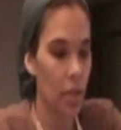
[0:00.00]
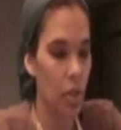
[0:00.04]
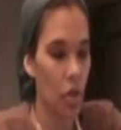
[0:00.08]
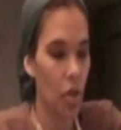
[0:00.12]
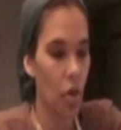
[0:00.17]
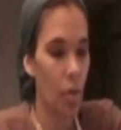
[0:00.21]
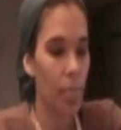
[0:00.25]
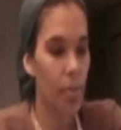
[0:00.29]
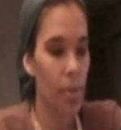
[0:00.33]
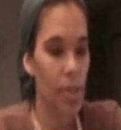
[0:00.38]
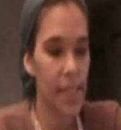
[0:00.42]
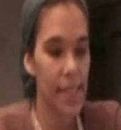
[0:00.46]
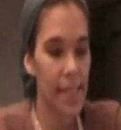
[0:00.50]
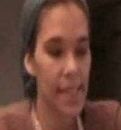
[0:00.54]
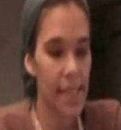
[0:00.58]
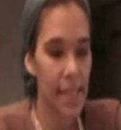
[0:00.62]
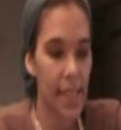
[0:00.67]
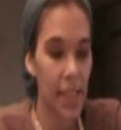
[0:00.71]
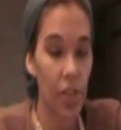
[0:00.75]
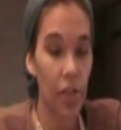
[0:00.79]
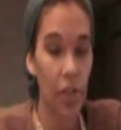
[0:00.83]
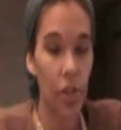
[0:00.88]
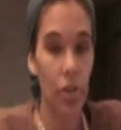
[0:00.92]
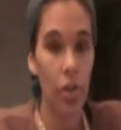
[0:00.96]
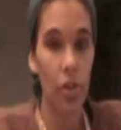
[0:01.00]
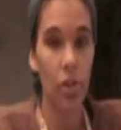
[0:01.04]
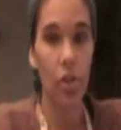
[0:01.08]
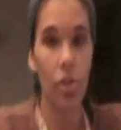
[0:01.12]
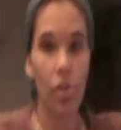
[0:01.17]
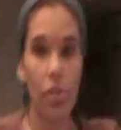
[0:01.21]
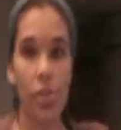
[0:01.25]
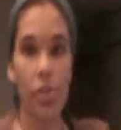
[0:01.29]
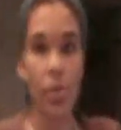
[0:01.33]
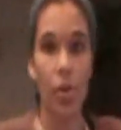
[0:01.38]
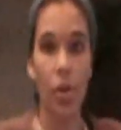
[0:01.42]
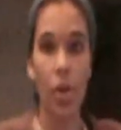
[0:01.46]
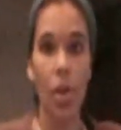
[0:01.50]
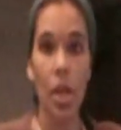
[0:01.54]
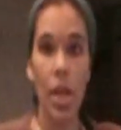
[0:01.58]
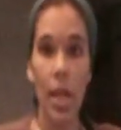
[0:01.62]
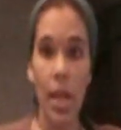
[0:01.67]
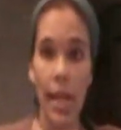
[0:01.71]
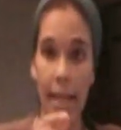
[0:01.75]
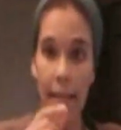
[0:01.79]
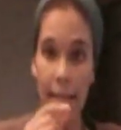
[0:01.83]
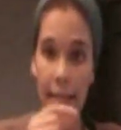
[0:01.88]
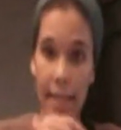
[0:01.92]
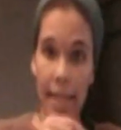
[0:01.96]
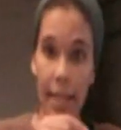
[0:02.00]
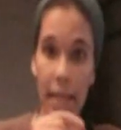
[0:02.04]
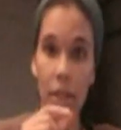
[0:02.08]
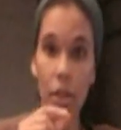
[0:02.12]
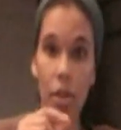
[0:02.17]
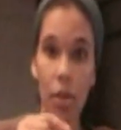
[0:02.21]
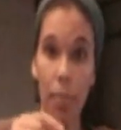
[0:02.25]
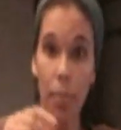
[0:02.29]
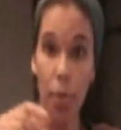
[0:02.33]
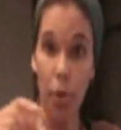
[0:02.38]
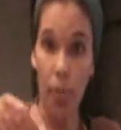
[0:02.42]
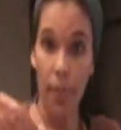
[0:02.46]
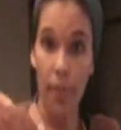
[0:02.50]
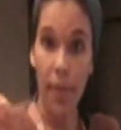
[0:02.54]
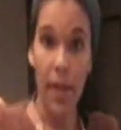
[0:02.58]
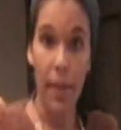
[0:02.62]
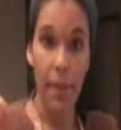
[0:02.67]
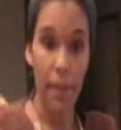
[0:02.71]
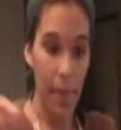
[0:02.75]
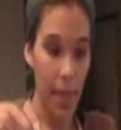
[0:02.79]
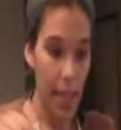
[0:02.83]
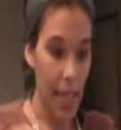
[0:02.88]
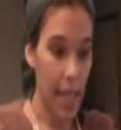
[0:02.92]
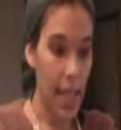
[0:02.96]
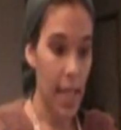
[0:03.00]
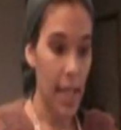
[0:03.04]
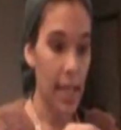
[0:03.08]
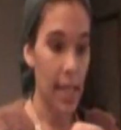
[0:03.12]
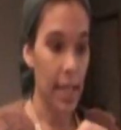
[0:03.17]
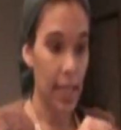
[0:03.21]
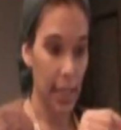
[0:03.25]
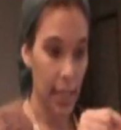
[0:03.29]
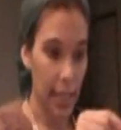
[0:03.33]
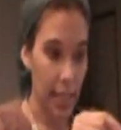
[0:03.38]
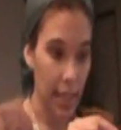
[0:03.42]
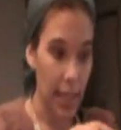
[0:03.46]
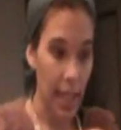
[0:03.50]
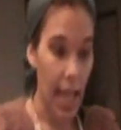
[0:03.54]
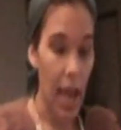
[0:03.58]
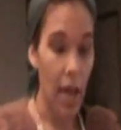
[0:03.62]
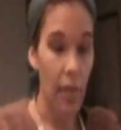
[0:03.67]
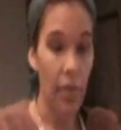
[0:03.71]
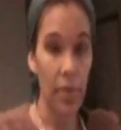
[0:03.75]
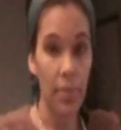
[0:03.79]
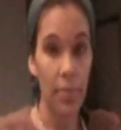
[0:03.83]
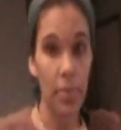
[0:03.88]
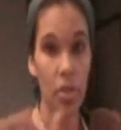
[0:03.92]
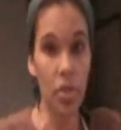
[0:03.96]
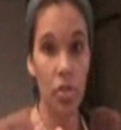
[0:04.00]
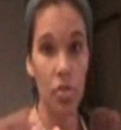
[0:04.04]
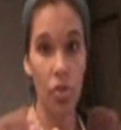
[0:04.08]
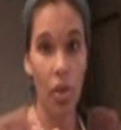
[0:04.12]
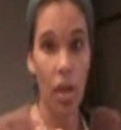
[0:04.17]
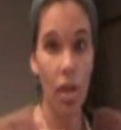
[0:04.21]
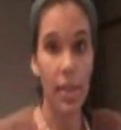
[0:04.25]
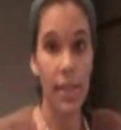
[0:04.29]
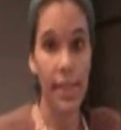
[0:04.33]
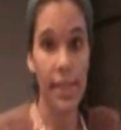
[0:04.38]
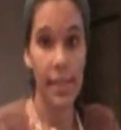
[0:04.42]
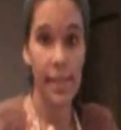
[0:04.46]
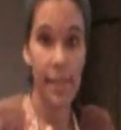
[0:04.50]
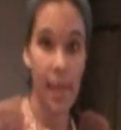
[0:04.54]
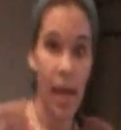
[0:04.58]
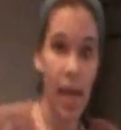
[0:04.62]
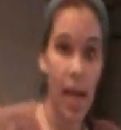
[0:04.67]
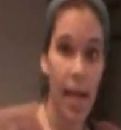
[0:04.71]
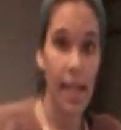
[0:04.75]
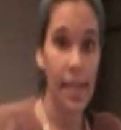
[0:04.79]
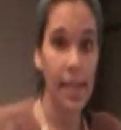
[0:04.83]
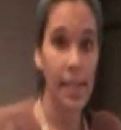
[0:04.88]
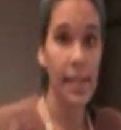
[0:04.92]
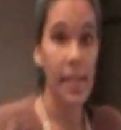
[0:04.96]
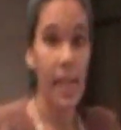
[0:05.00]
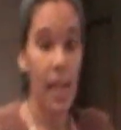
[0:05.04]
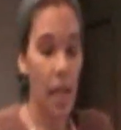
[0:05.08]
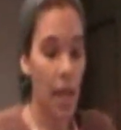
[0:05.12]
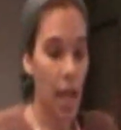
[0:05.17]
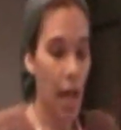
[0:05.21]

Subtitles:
You know, put stickers or get your permanent pen and allow them to draw designs.